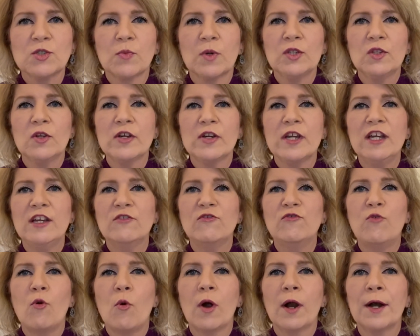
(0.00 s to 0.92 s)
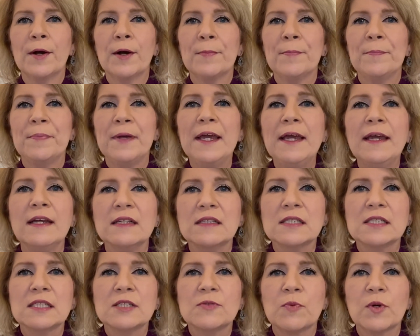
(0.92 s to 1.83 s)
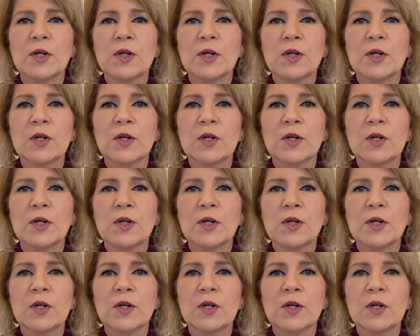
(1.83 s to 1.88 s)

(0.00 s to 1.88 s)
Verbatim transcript: We're looking for peace.